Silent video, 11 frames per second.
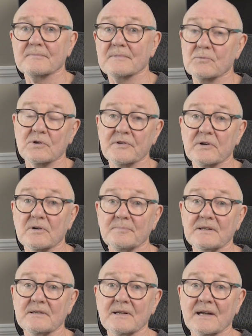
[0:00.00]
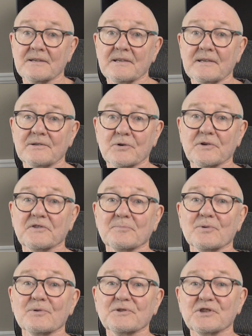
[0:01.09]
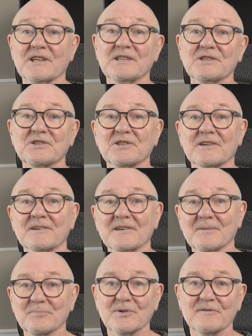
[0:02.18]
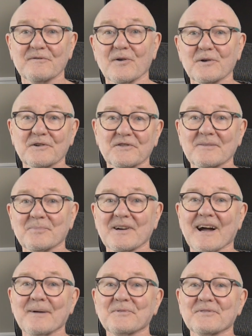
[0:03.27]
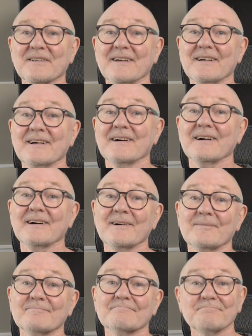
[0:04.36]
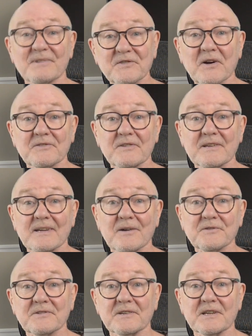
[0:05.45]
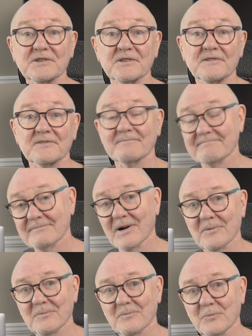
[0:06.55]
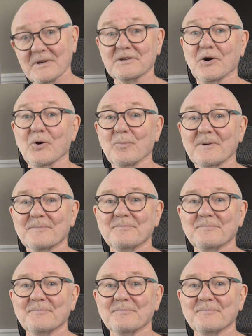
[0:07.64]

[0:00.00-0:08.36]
Will there be any noticeable change, uh, improved focusing perhaps, um, besides the announced additions? Well, we can hope.